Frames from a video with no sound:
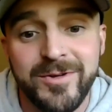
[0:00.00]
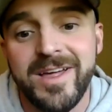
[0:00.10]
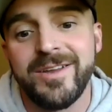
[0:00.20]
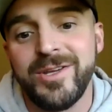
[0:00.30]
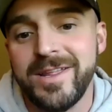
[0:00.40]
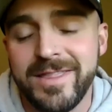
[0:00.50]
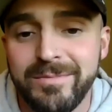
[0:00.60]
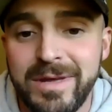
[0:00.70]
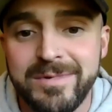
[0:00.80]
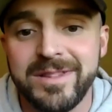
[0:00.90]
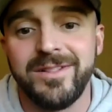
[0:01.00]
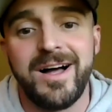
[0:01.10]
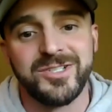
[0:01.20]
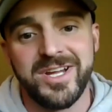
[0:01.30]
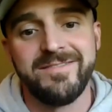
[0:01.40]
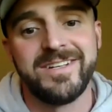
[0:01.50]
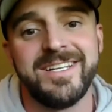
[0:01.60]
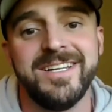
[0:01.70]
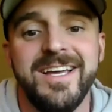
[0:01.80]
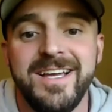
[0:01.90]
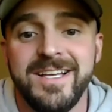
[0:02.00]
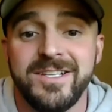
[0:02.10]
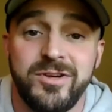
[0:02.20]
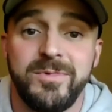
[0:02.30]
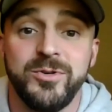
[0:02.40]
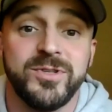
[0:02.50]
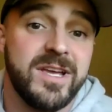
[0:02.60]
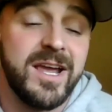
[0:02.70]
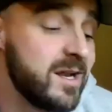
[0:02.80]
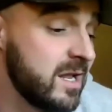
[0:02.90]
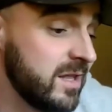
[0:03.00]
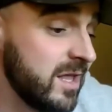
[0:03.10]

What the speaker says: or that you didn't think maybe the longevity. So I mean, you're saying